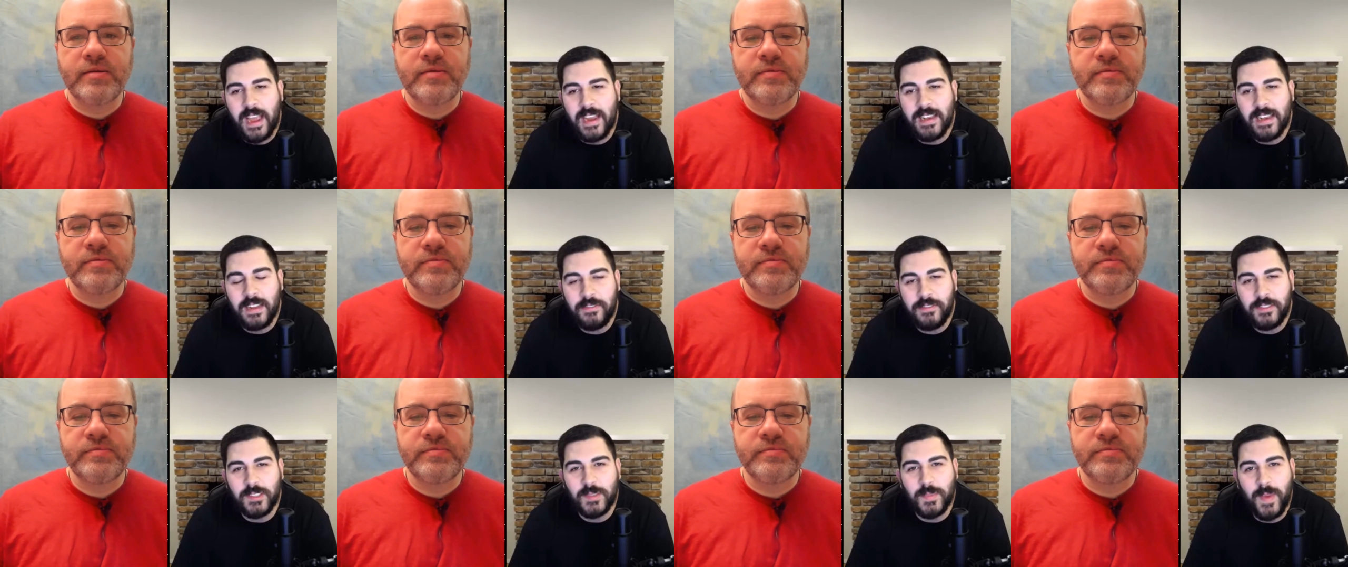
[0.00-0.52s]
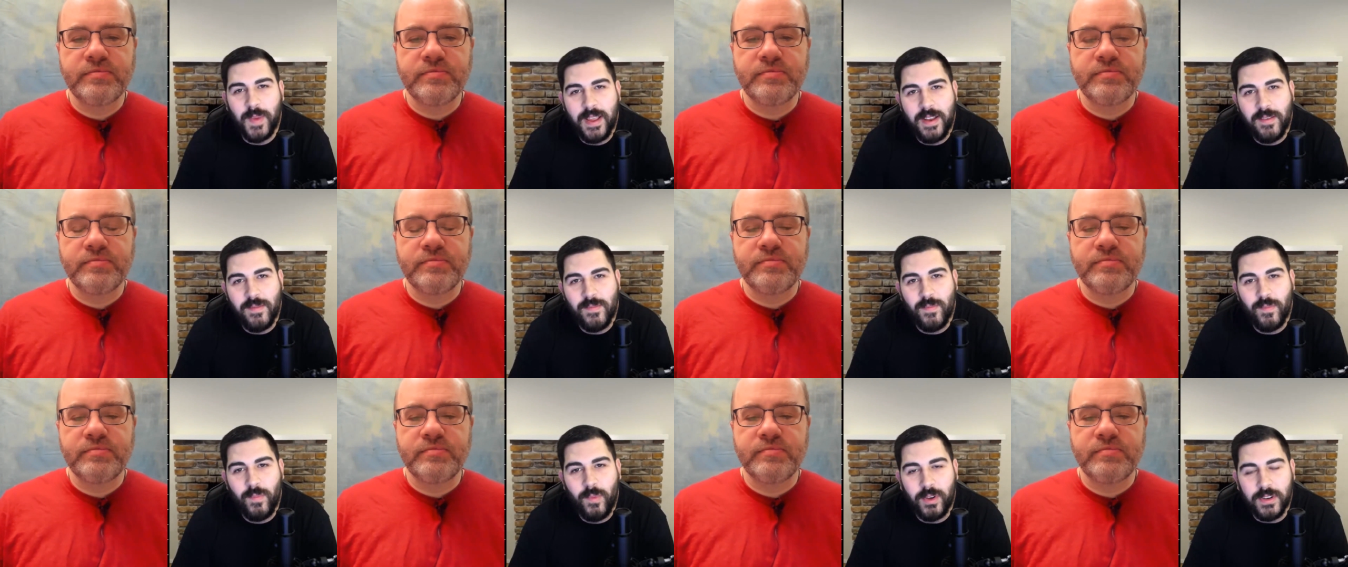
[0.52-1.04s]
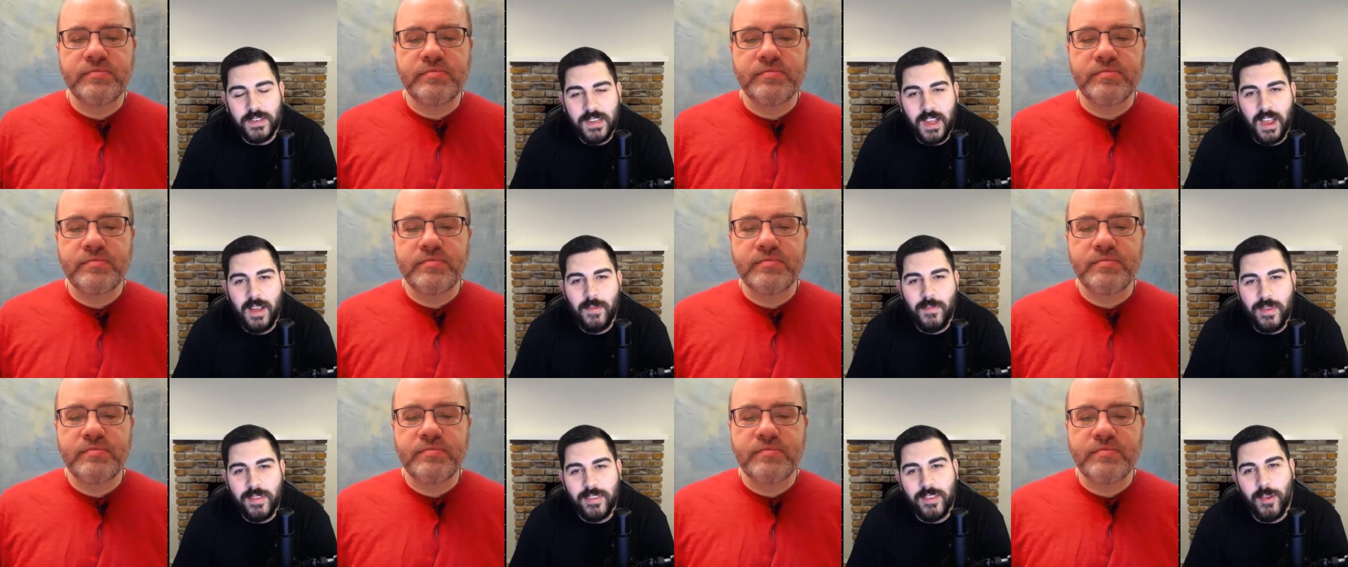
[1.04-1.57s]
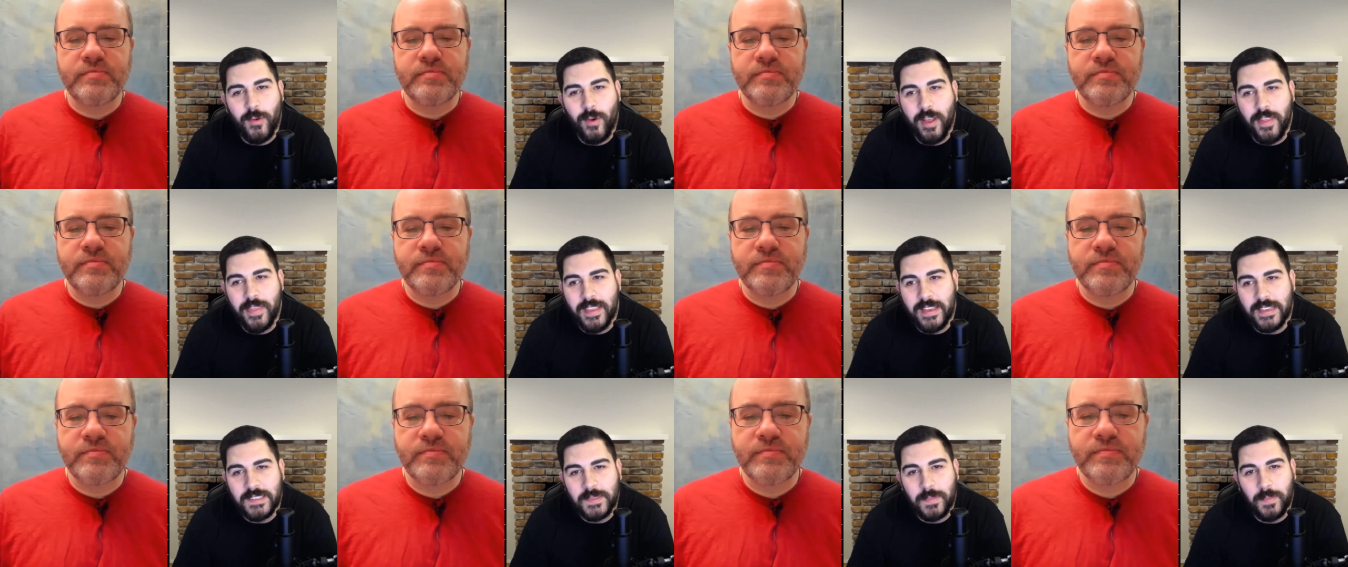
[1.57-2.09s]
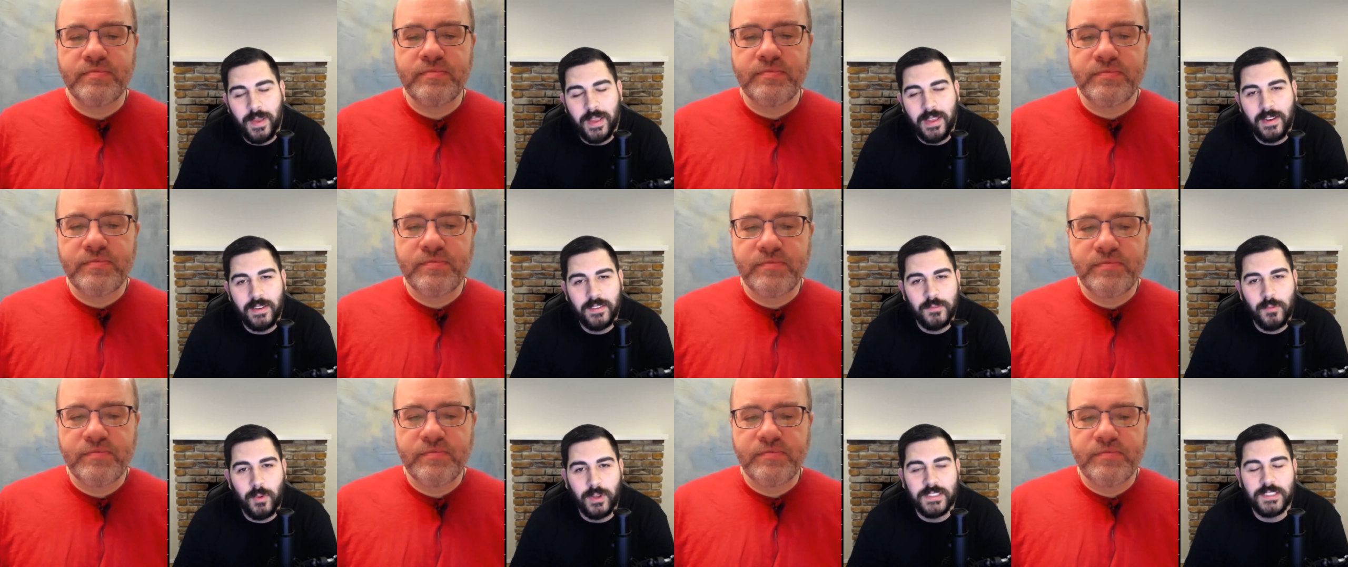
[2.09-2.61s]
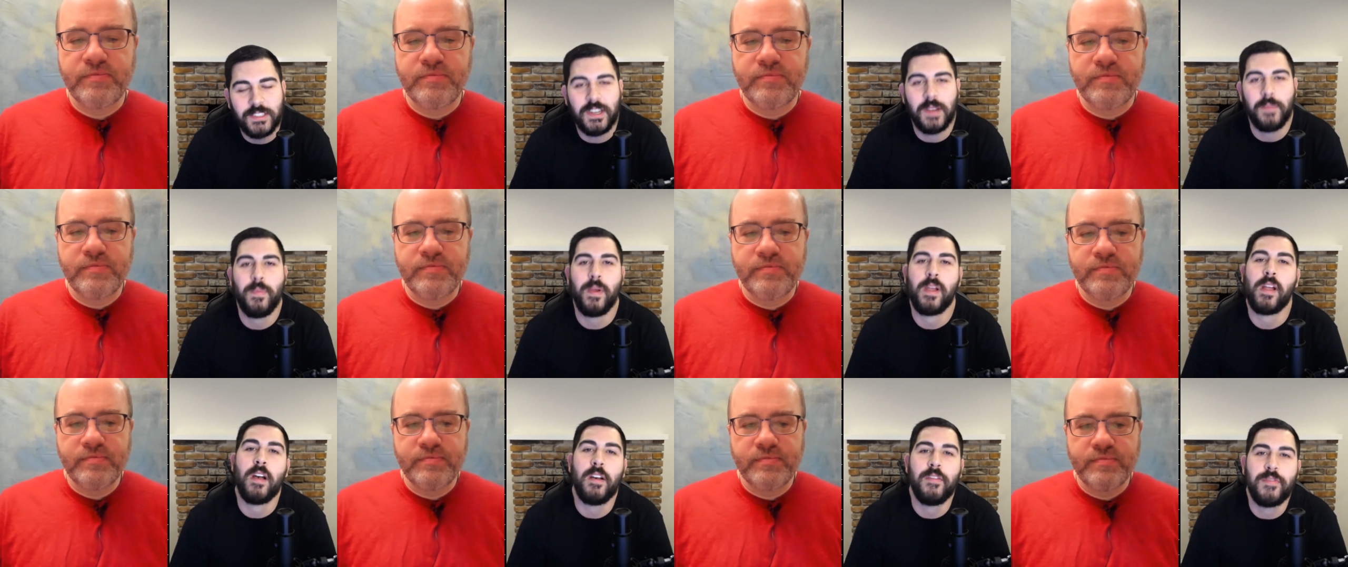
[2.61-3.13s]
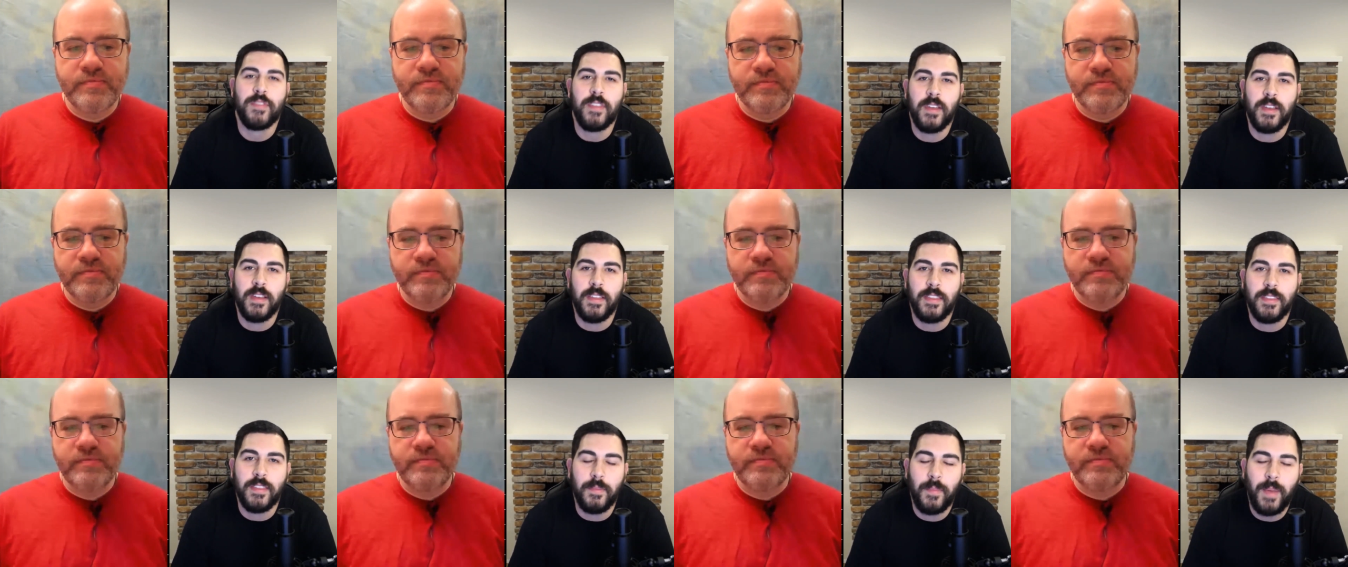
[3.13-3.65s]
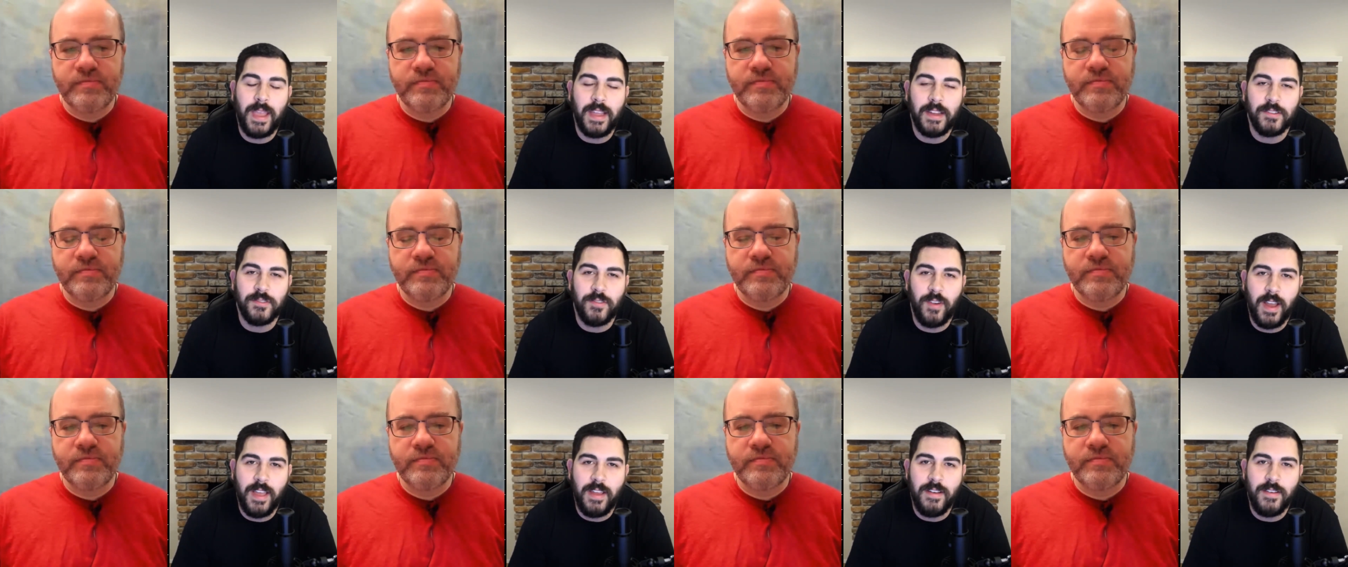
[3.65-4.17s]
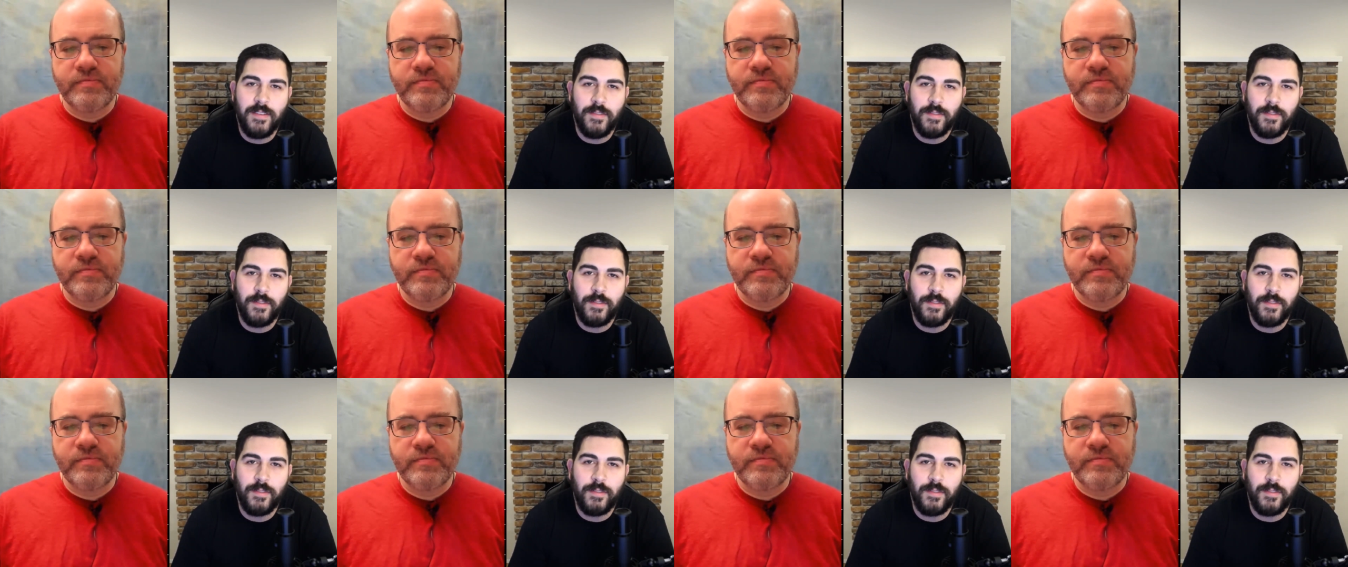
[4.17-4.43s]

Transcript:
Speaker 1: I'd love to spend more time with you on this, but what's jumping off the page right